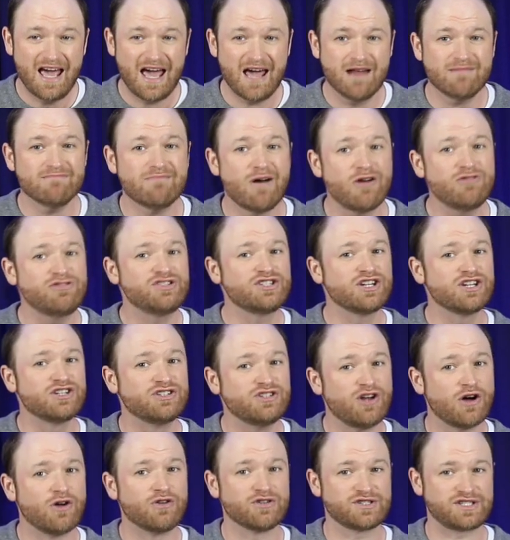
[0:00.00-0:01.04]
And most
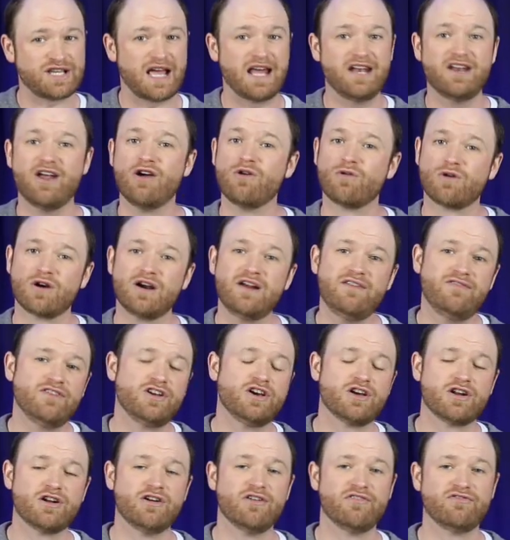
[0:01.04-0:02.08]
adults I know are even
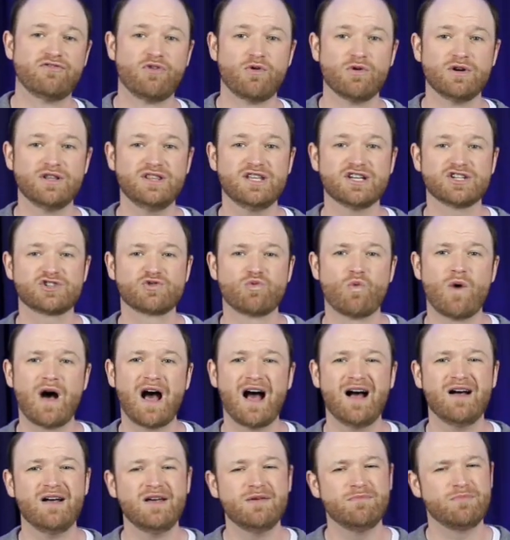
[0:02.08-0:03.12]
going to avoid this.
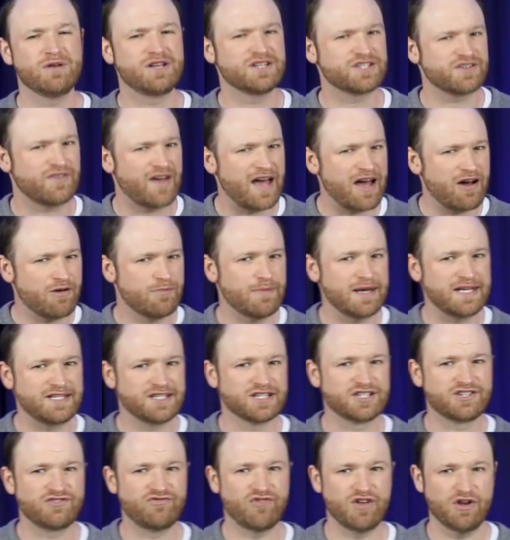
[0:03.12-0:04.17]
Why? Because of how it makes
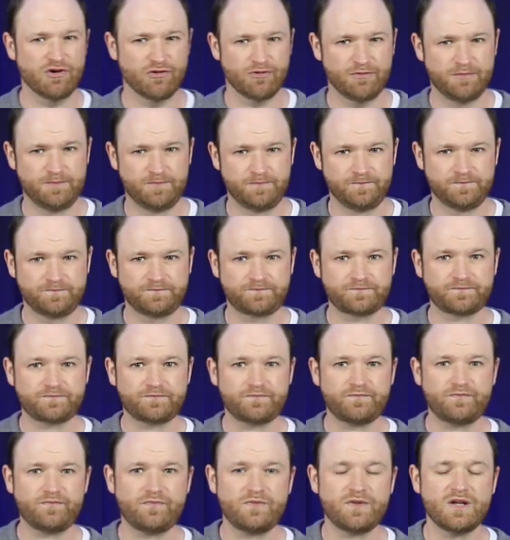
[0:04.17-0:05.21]
us feel.
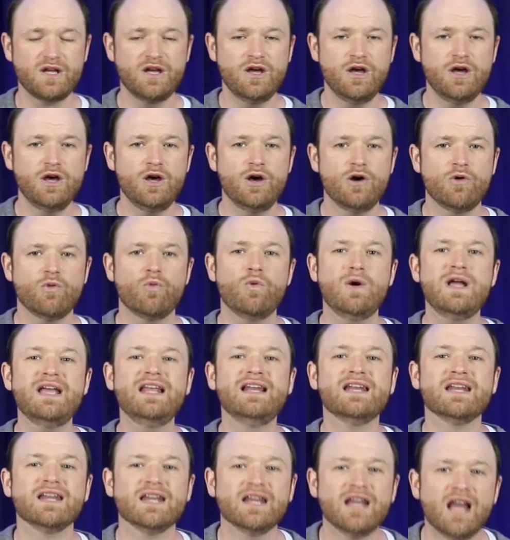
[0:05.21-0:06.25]
We
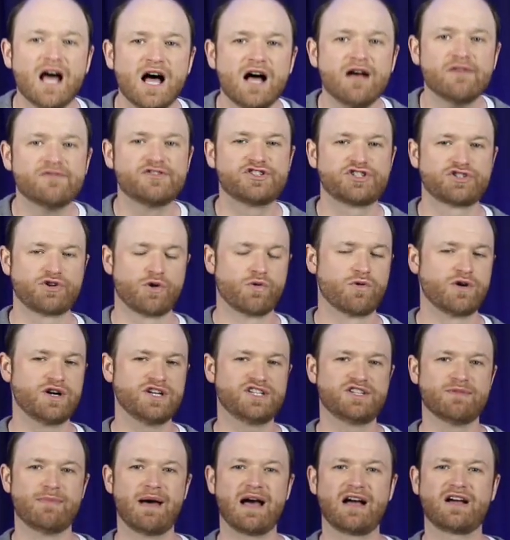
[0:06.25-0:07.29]
love
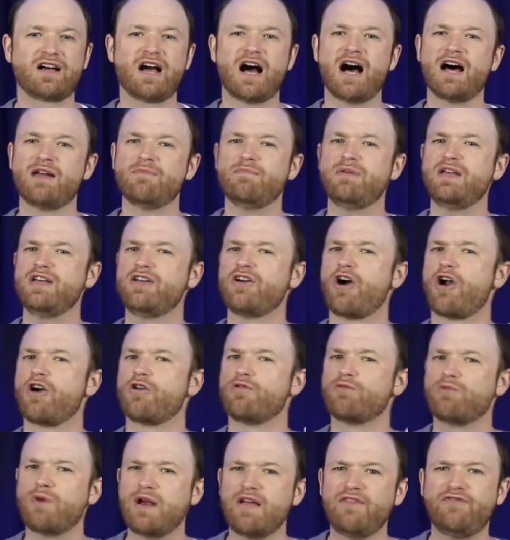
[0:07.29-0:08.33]
stories about God being our
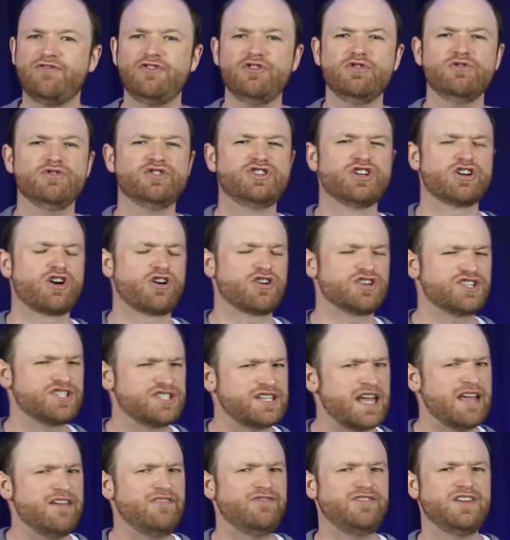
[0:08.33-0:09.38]
refuge and our
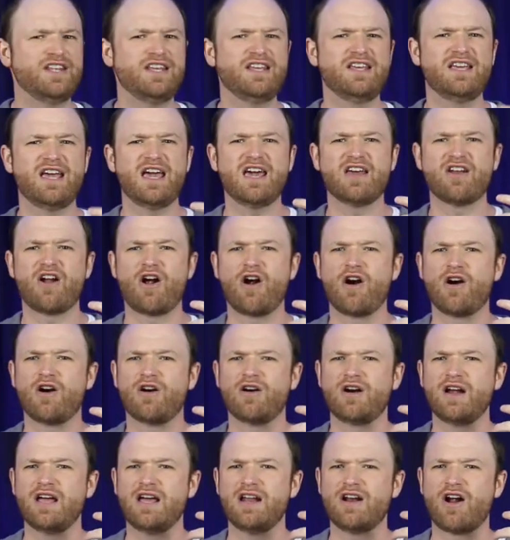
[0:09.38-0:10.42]
safety and
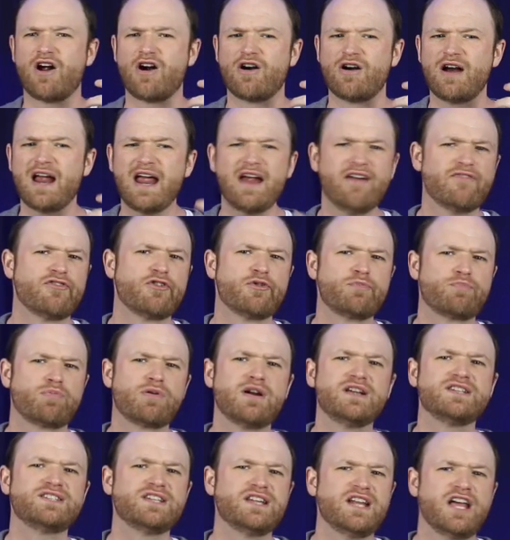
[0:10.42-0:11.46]
our
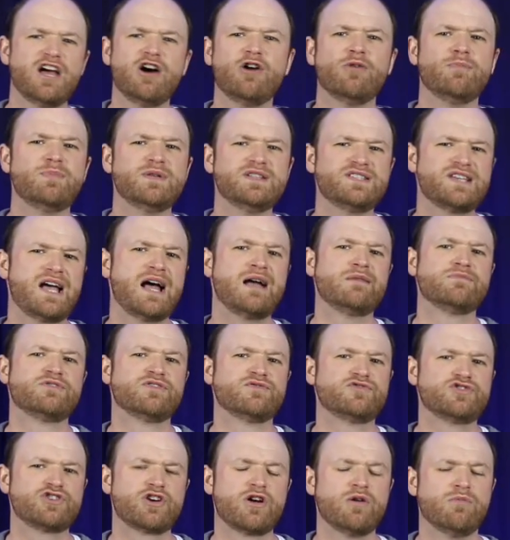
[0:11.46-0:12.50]
ever-present help in times
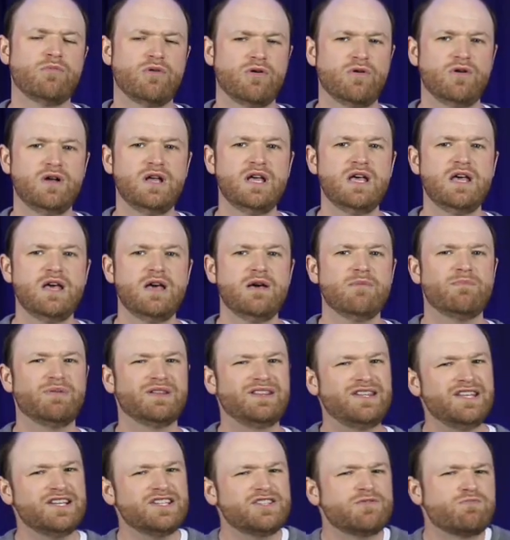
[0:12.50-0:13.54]
of trouble.
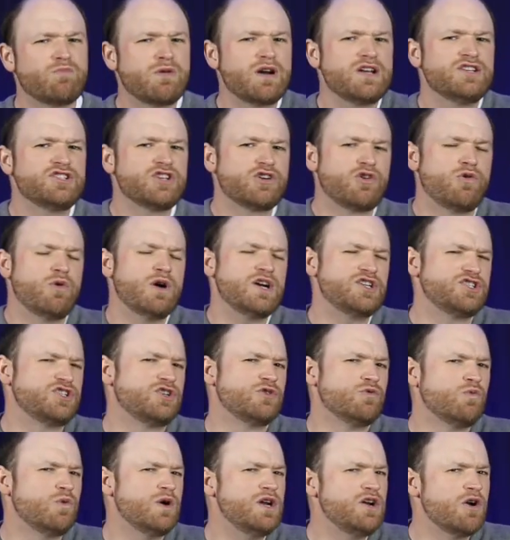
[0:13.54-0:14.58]
But this brings a
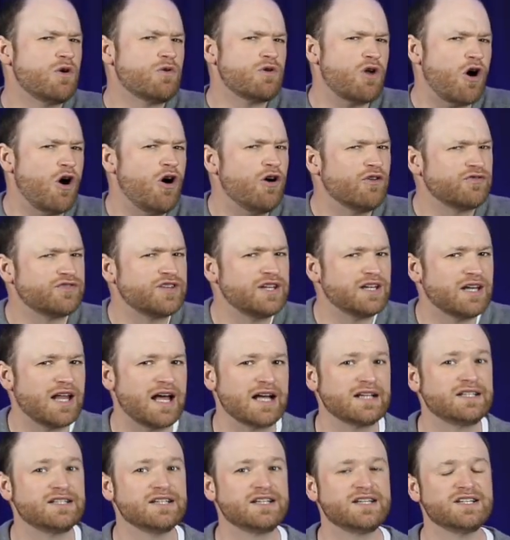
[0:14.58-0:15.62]
question we don't often
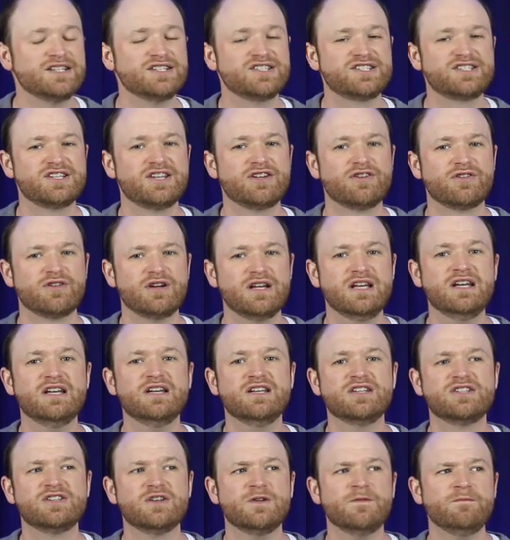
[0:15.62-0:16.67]
like to consider
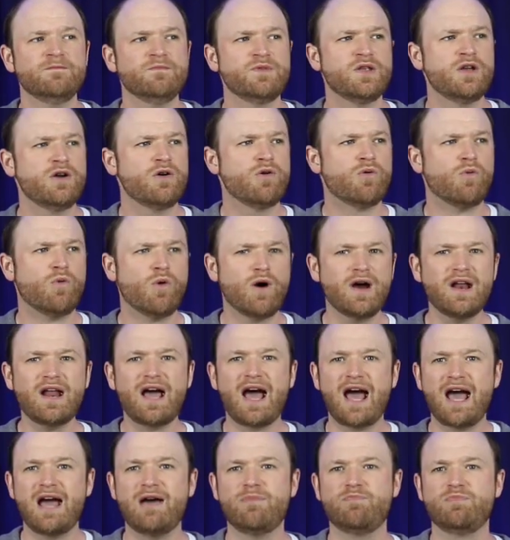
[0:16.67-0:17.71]
is, what
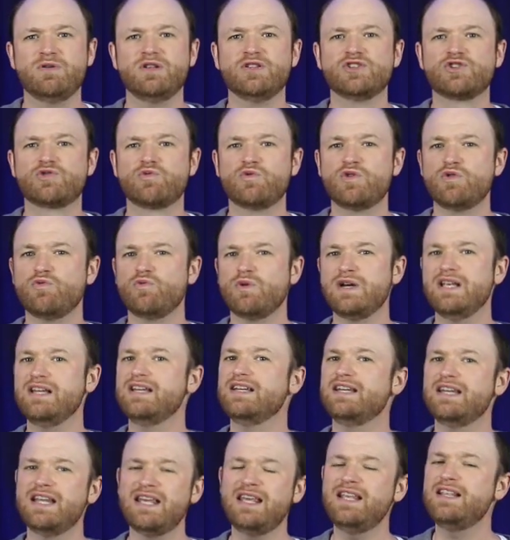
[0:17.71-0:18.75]
happens when we
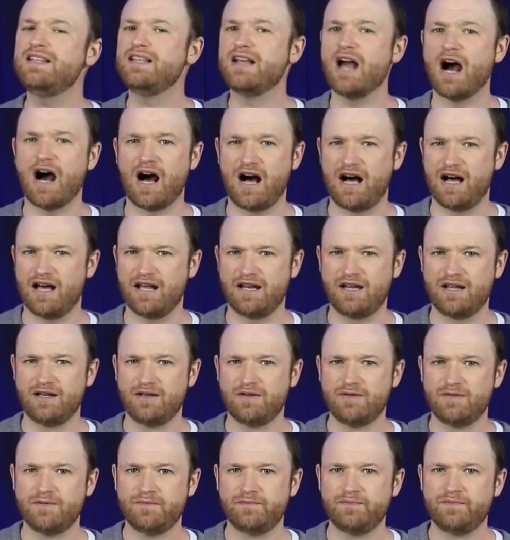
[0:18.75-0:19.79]
need God,
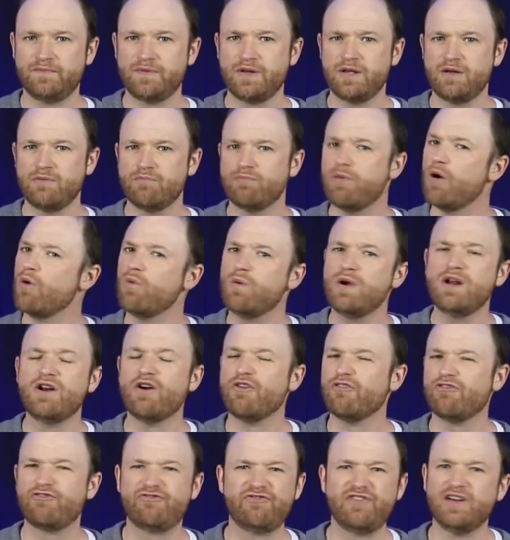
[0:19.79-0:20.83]
but we
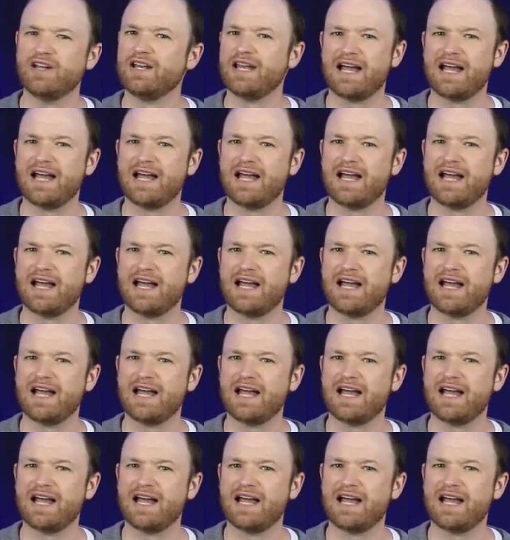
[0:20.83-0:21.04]
don't feel